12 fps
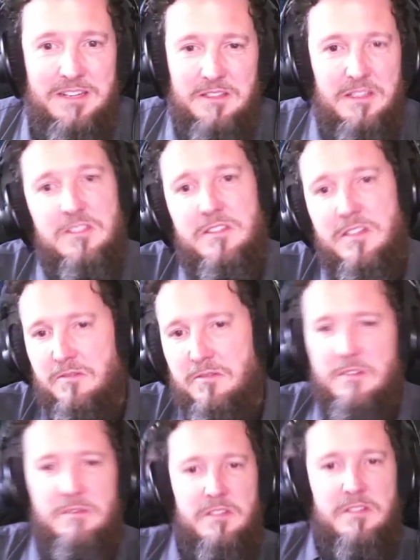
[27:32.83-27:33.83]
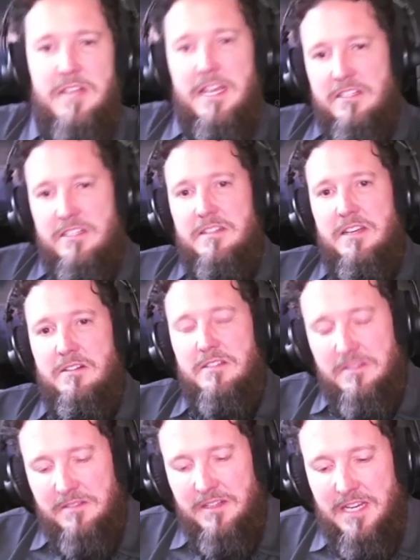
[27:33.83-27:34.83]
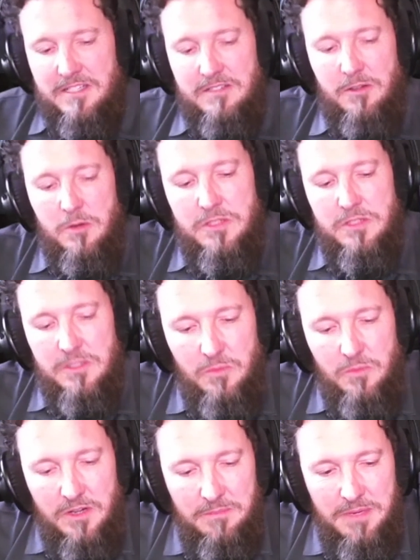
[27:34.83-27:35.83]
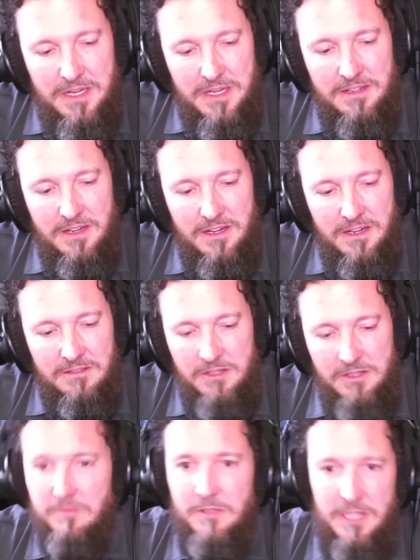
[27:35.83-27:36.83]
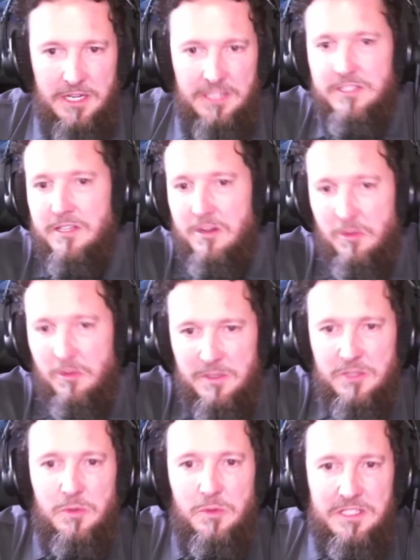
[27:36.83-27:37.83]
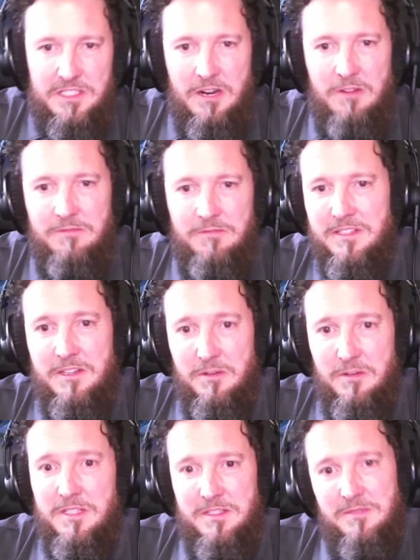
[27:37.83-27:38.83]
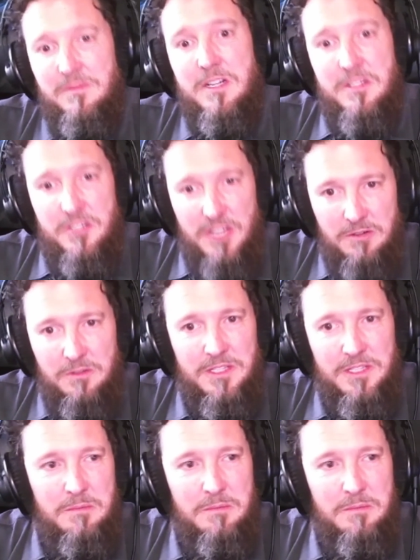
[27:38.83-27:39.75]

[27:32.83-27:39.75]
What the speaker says: That's the next closest would have been Linux and open source itself, and that's a very general thing.